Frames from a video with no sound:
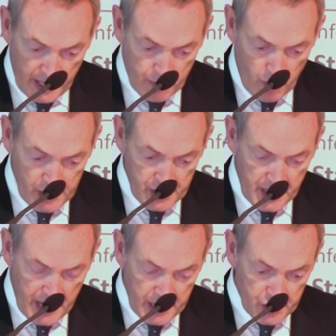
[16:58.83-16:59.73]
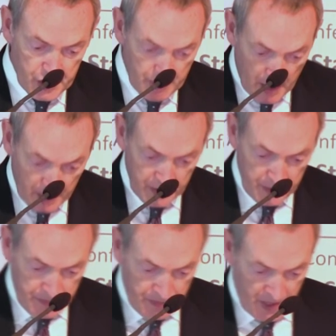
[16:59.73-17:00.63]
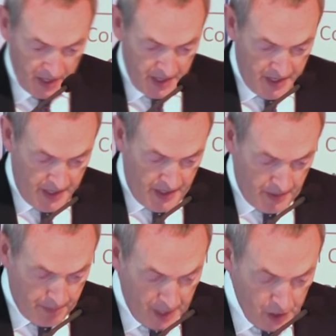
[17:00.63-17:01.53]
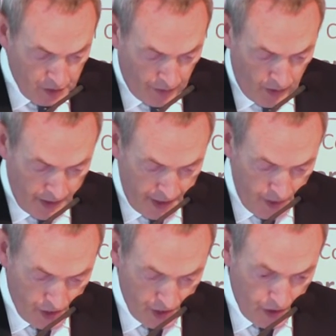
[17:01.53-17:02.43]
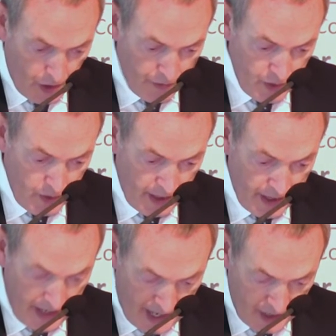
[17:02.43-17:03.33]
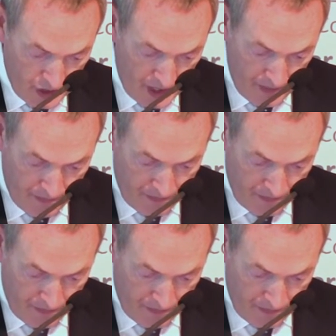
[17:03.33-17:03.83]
and rising energy demand. The peaceful uses of nuclear energy,